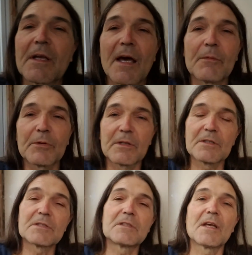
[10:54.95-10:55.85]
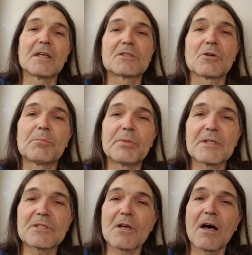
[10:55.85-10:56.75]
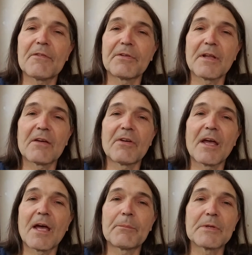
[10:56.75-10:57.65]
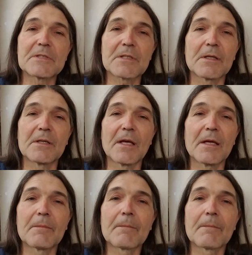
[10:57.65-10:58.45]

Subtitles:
on with this day. So piss off and have a happy Sunday.